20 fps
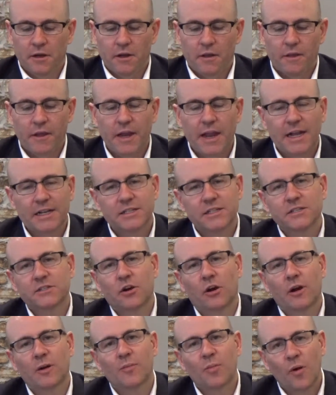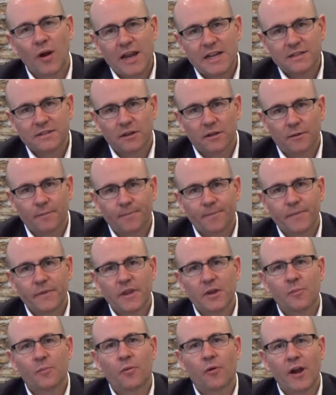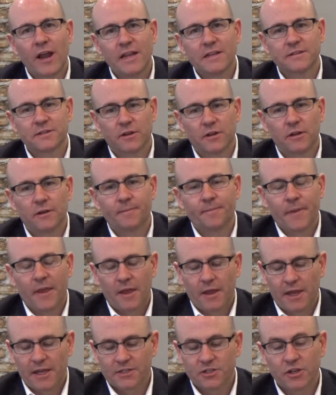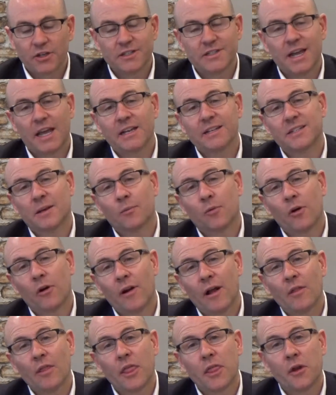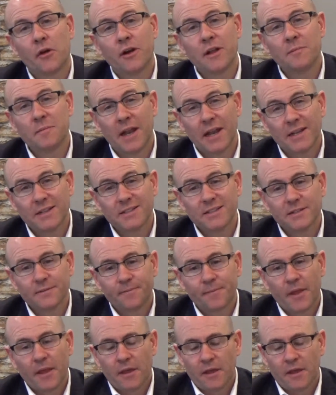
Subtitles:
The next is our appraisal. The appraisal is going to take somewhere around 30 minutes.